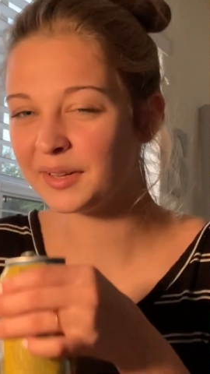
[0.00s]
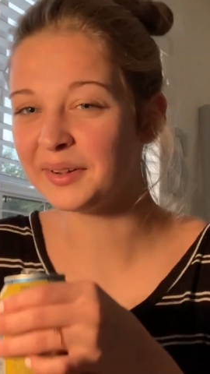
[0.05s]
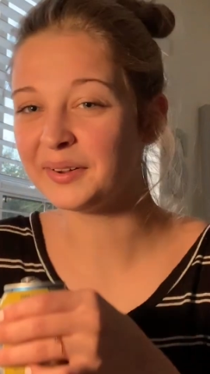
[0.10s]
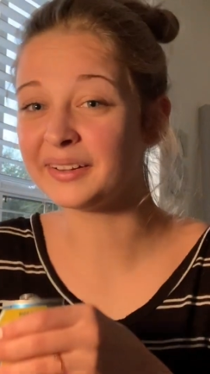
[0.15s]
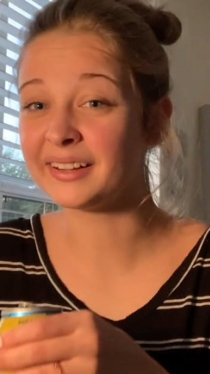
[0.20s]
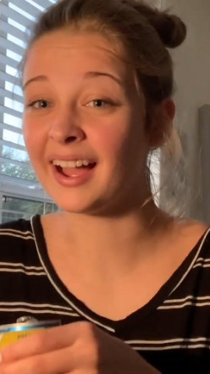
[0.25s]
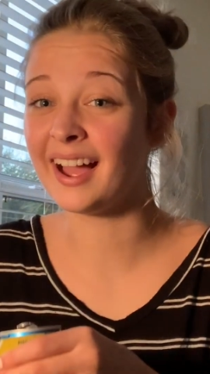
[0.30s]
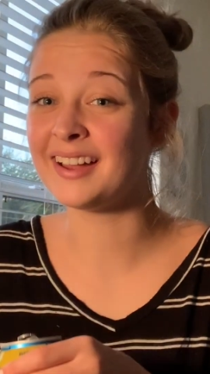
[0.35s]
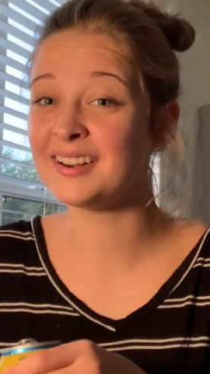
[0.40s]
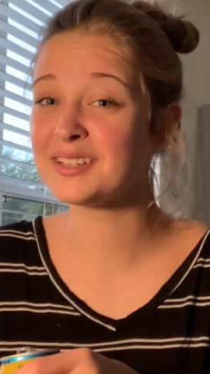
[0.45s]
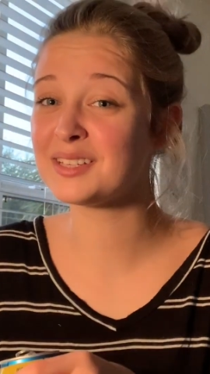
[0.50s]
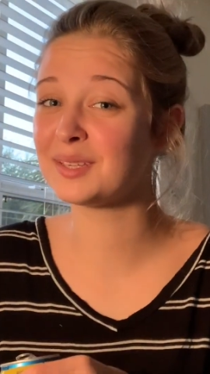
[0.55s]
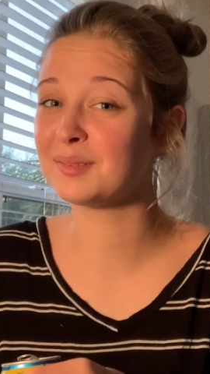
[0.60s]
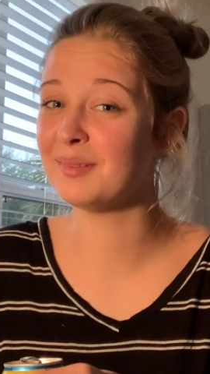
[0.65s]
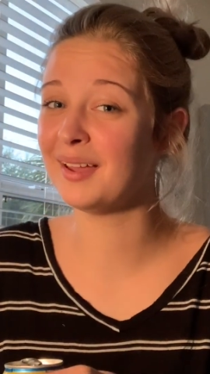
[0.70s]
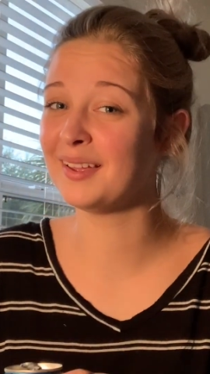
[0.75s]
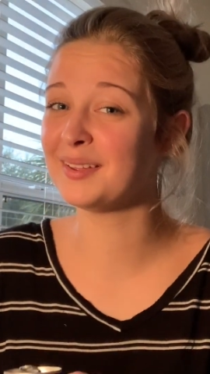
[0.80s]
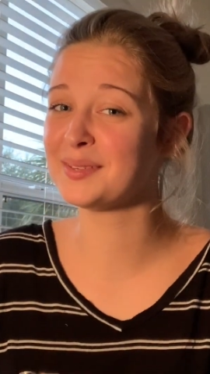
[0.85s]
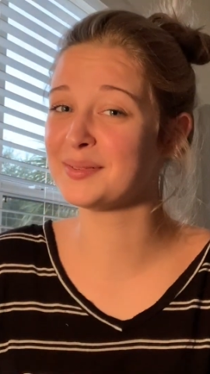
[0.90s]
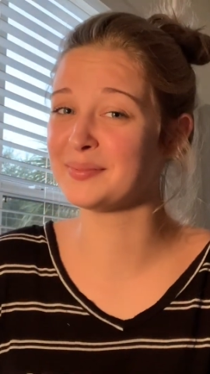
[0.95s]
It kind of
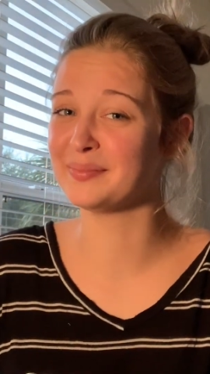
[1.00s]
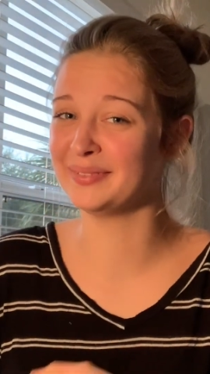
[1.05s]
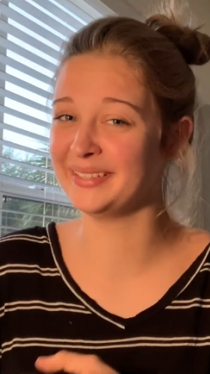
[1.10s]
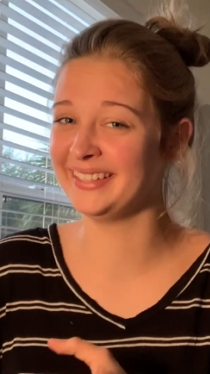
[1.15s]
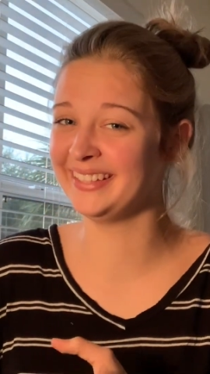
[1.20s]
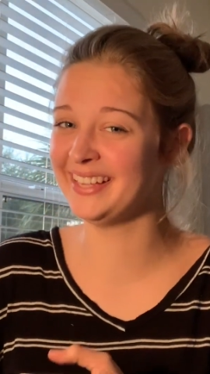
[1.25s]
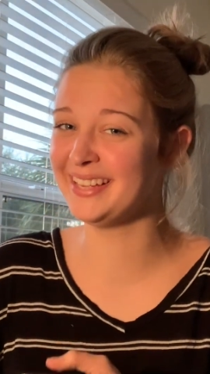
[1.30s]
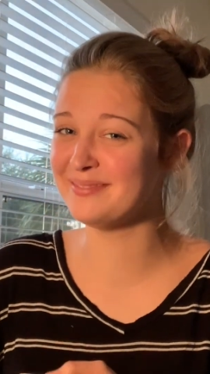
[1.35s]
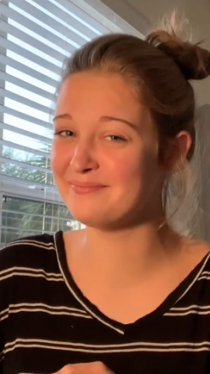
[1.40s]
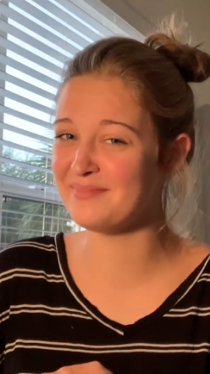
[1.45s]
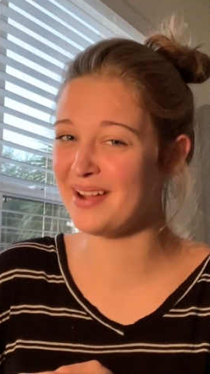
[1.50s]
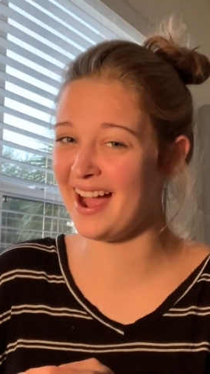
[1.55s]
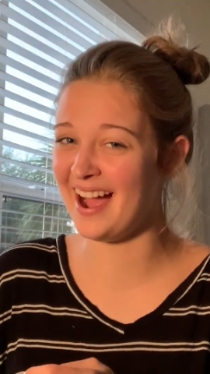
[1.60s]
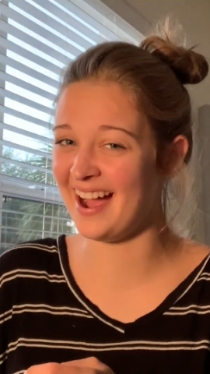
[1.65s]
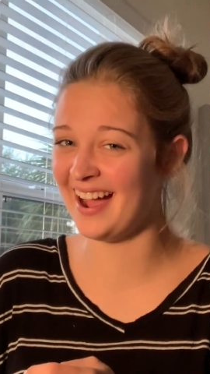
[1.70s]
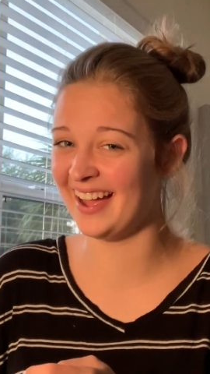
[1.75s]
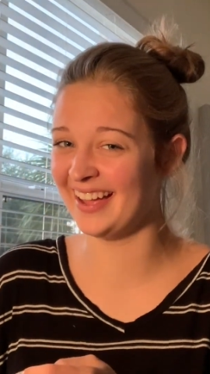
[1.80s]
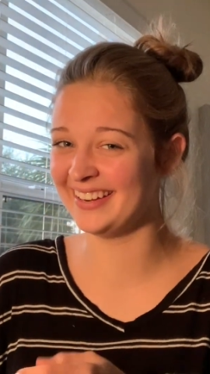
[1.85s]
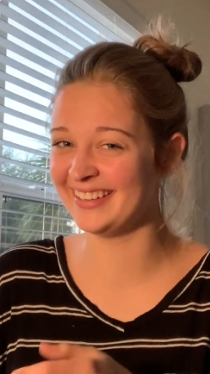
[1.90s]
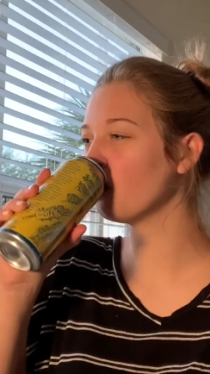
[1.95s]
smells really
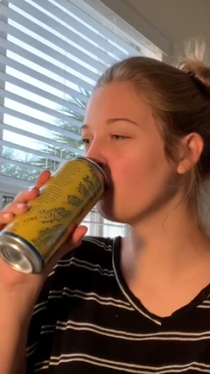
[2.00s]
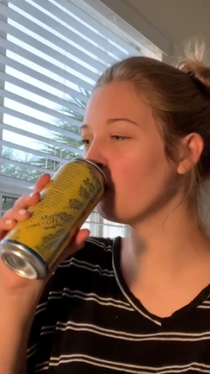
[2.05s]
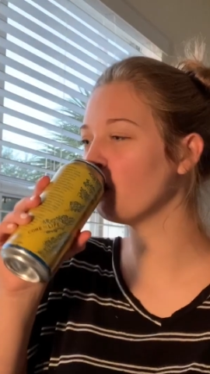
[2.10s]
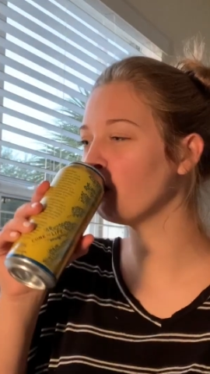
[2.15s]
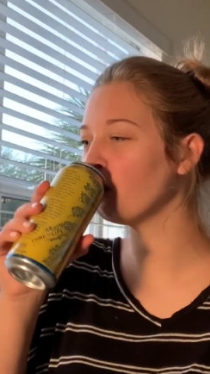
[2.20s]
bad.